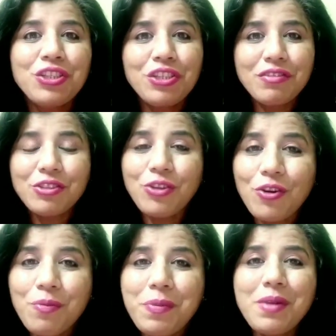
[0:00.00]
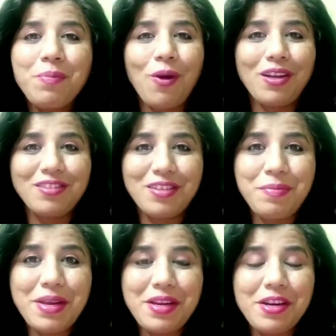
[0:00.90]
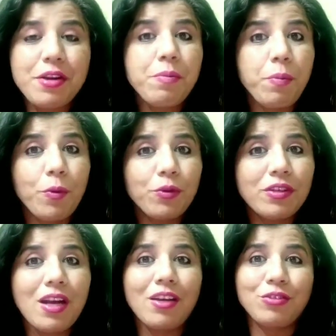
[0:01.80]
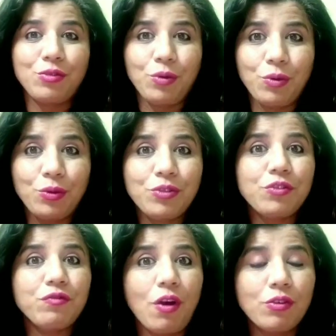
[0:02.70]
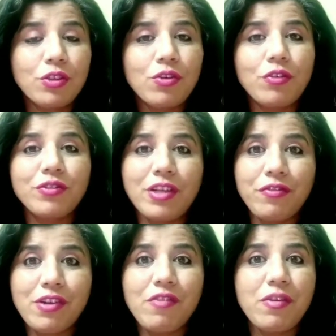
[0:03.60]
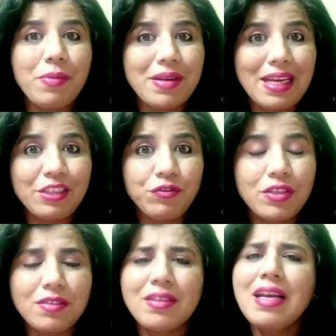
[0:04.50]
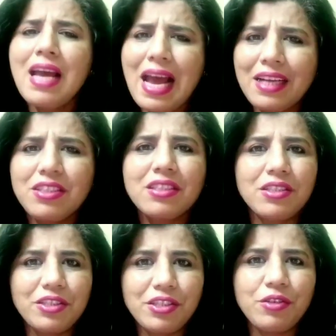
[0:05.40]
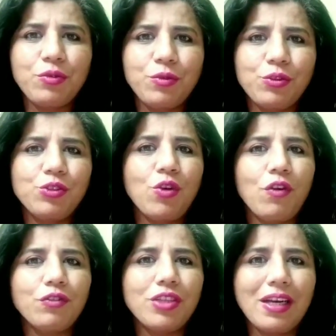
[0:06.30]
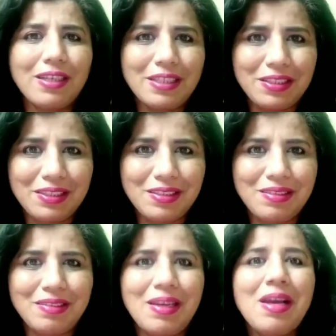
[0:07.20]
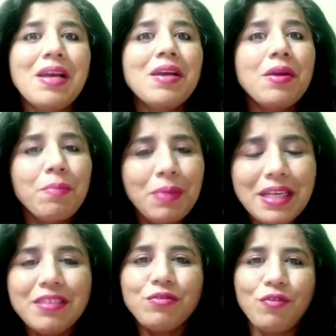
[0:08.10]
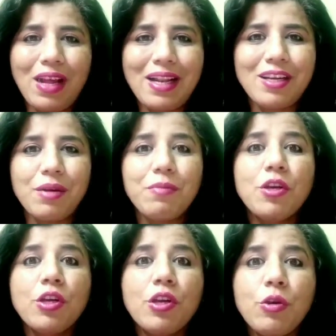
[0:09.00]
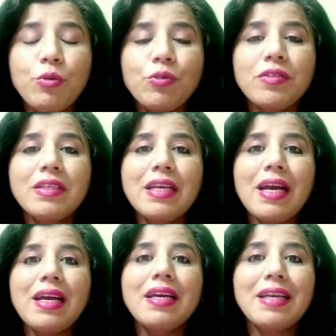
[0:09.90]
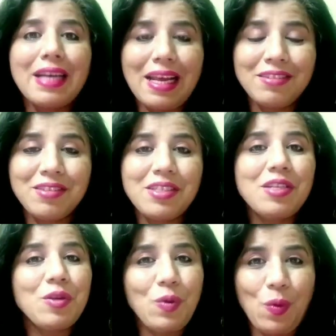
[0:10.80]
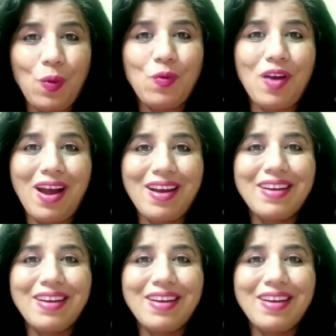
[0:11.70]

She's a European policymaker, podcast host, founder of several women networks, and a career coach of young leaders. Please welcome Lucia Kleštincová.